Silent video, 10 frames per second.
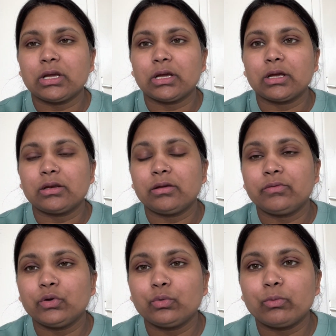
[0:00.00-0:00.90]
and if
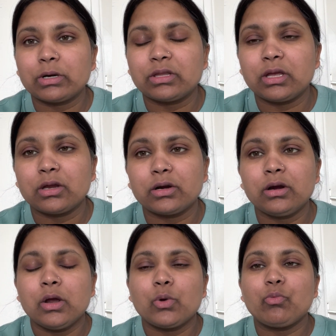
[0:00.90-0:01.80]
you were there,
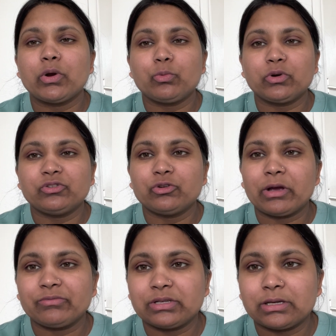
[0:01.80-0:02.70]
what would you
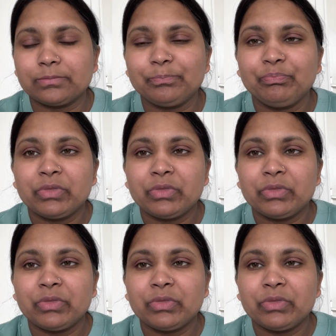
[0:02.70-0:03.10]
have done?